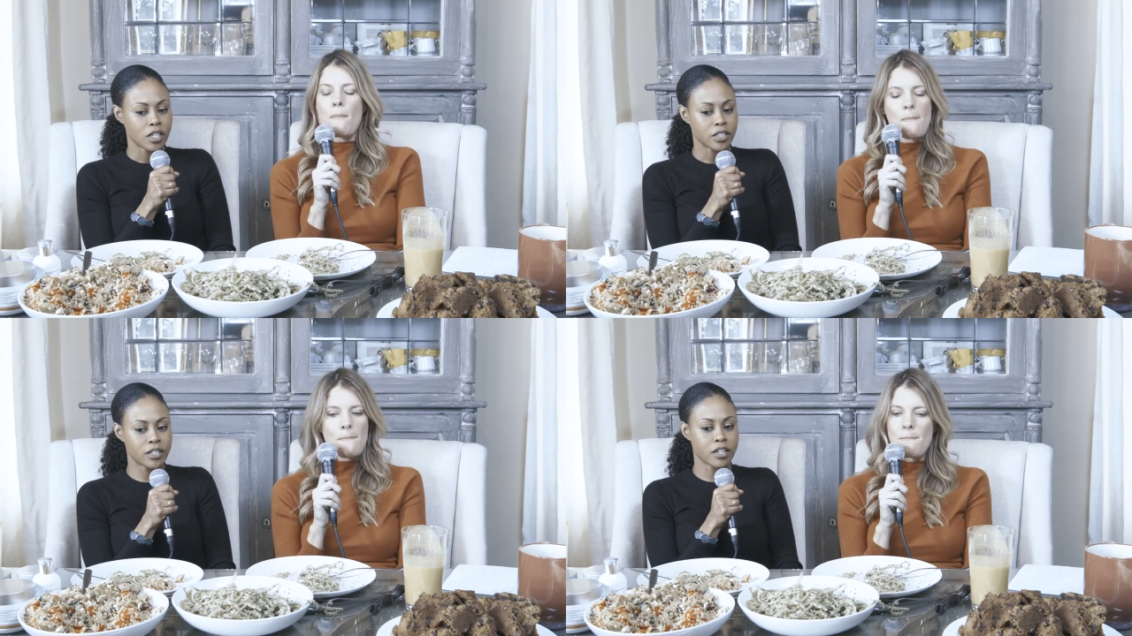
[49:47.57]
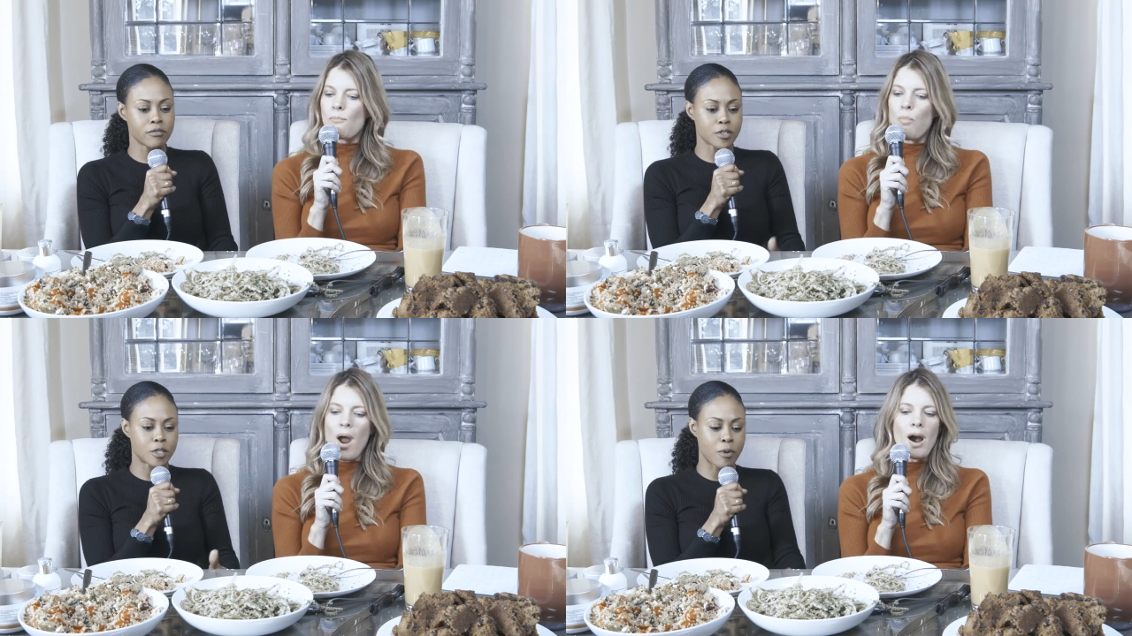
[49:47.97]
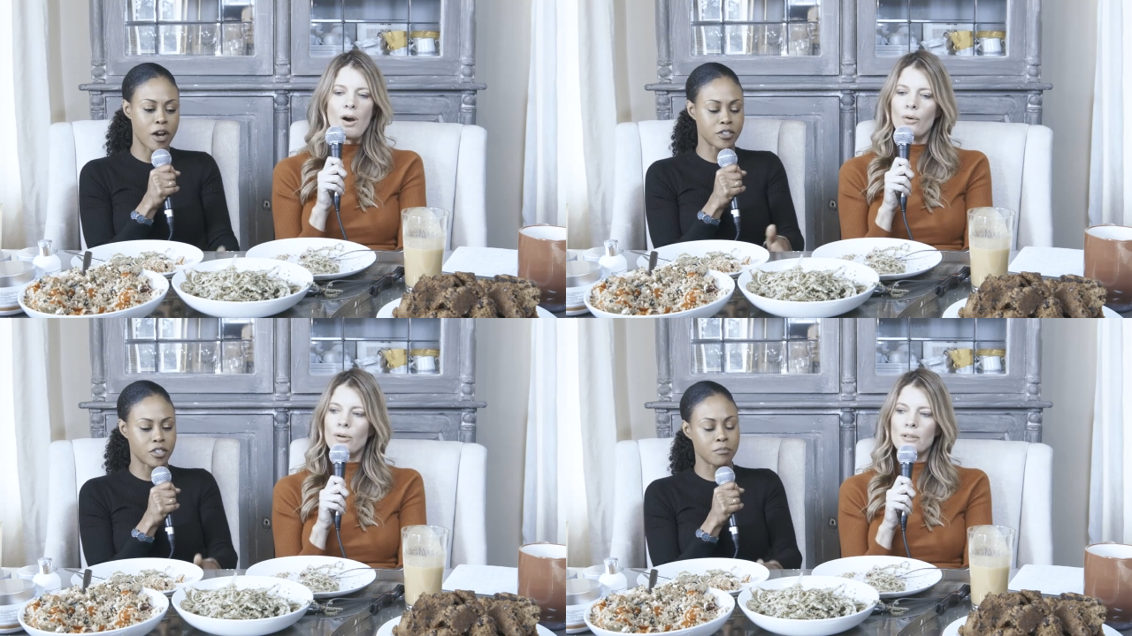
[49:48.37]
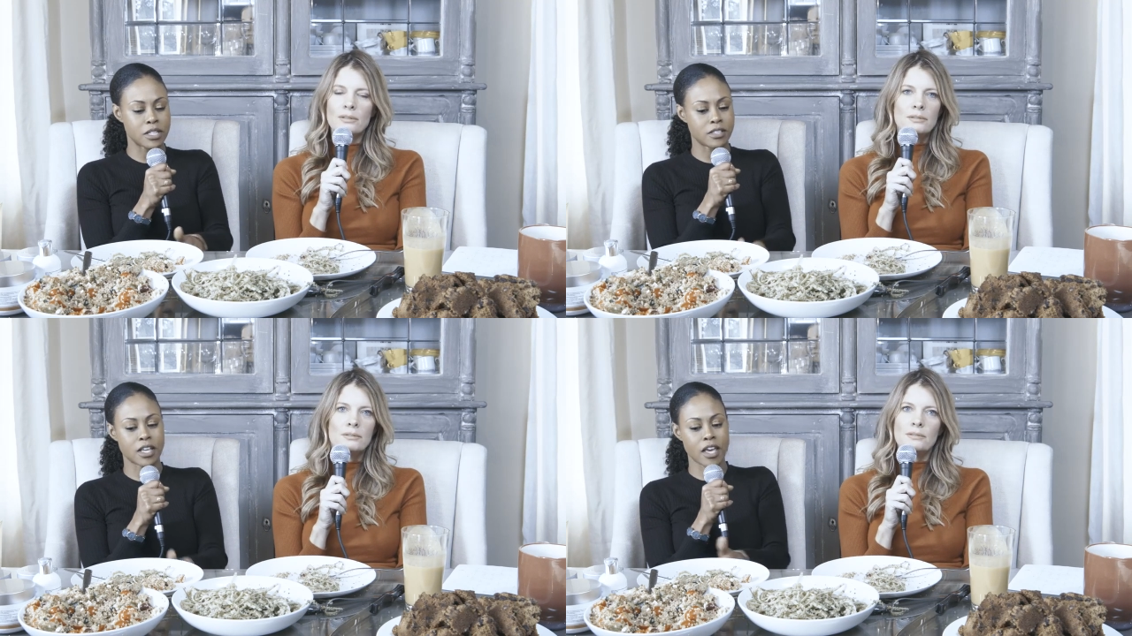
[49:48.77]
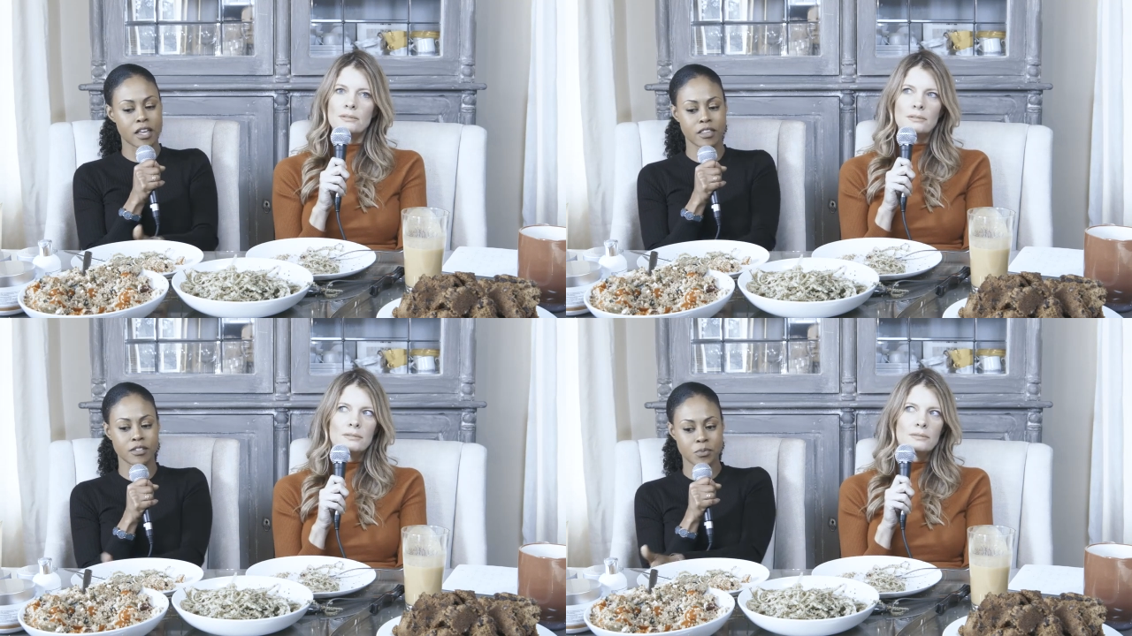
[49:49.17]
Speaker 1: he didn't respond wow. to me saying
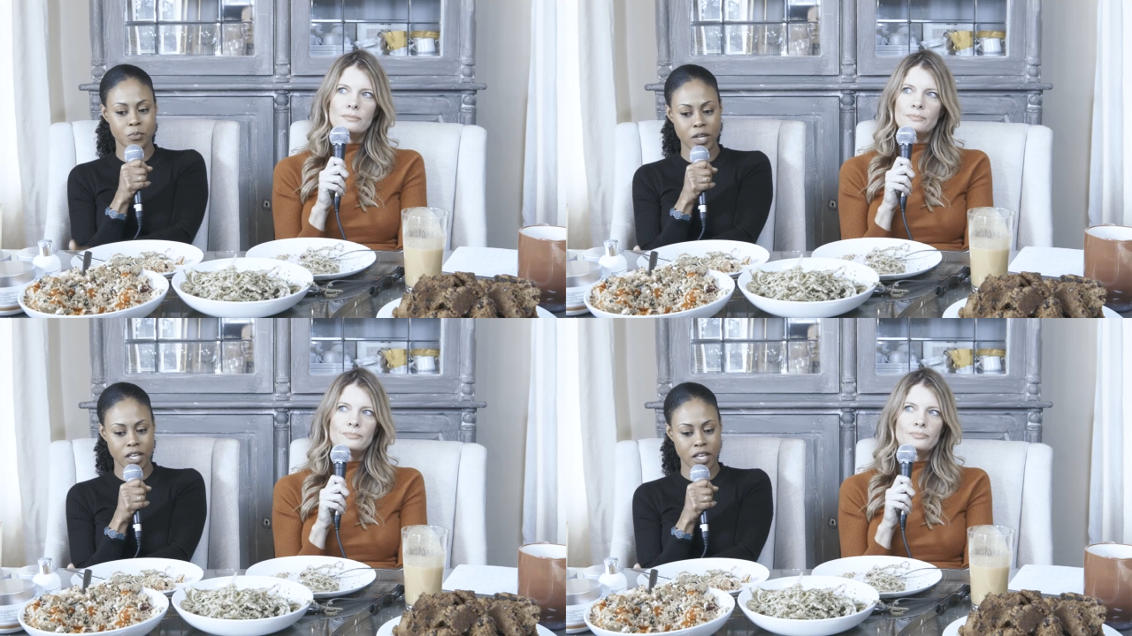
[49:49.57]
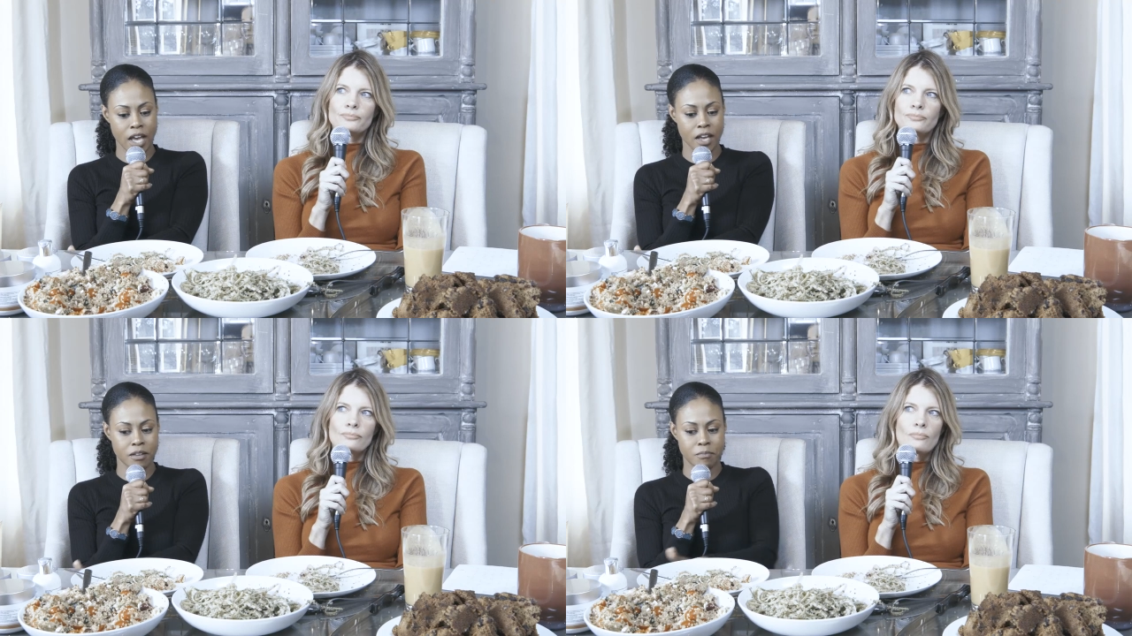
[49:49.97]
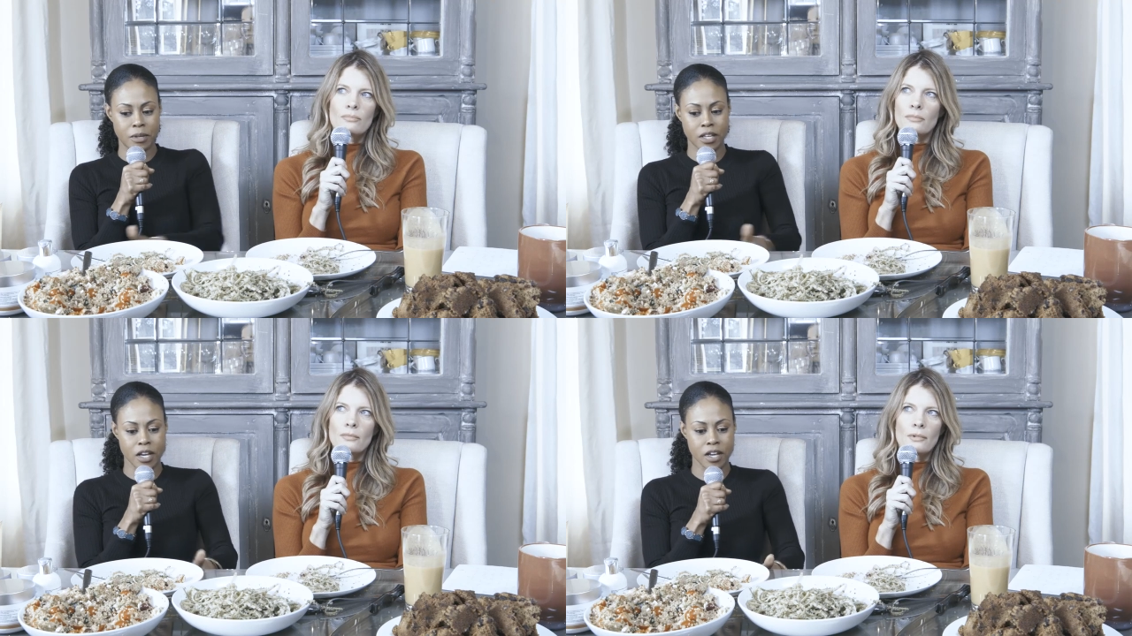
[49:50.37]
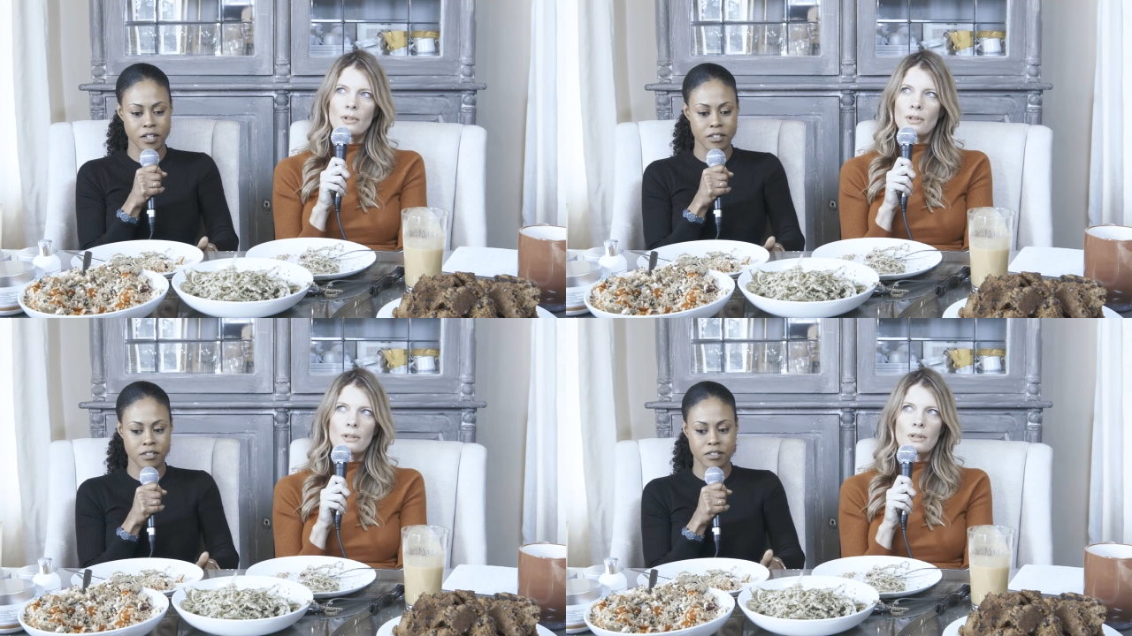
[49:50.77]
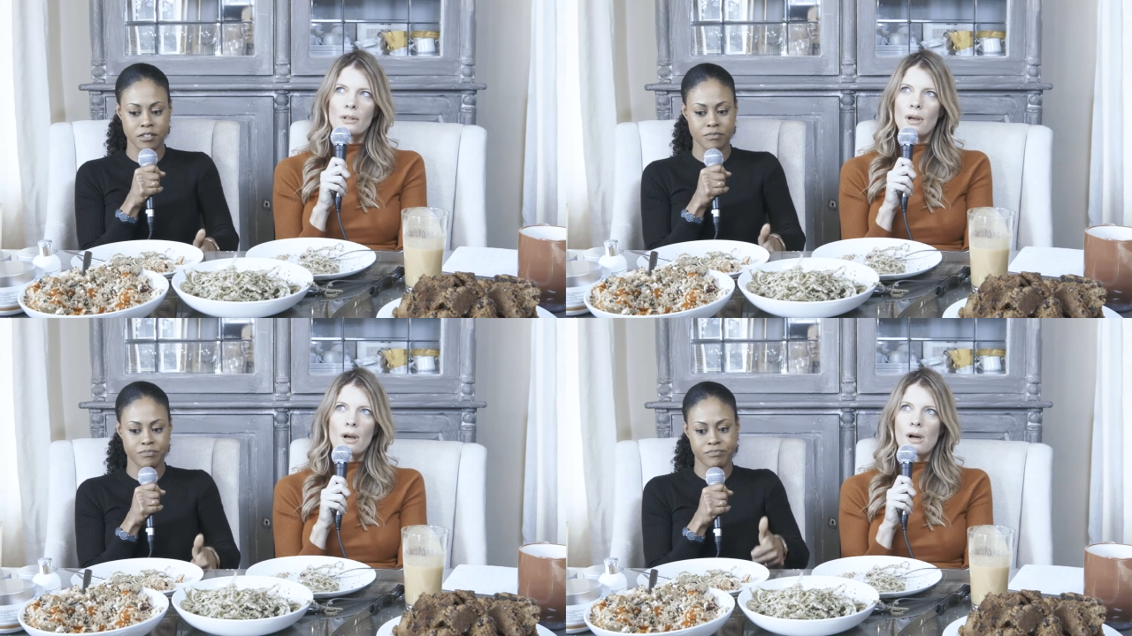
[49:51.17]
this weekend because